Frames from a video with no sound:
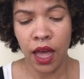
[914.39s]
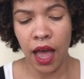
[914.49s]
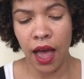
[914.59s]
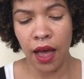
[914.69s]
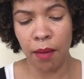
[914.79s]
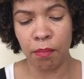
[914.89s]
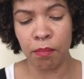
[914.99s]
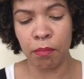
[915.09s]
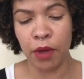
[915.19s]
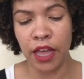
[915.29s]

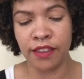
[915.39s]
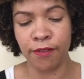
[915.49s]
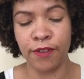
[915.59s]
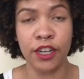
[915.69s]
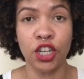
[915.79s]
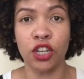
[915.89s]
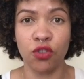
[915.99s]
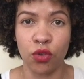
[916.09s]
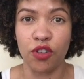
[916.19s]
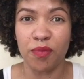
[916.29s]

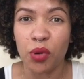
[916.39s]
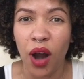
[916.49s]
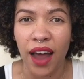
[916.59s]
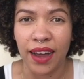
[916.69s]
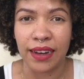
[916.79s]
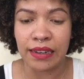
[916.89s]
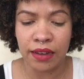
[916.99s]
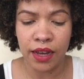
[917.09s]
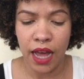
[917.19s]
sort of product,